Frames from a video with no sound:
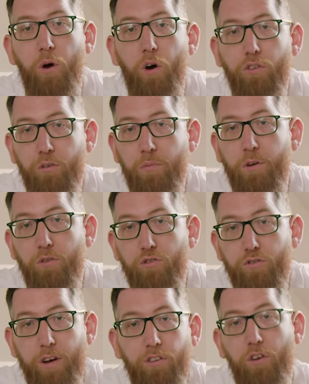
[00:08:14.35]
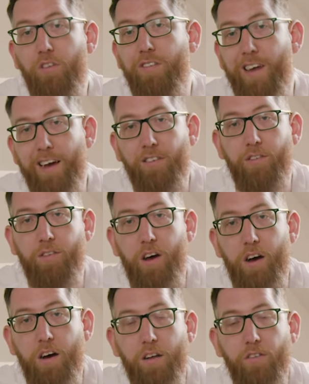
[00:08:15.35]
awesome new tricks or decks of
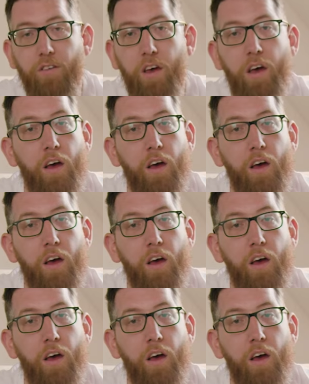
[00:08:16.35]
cards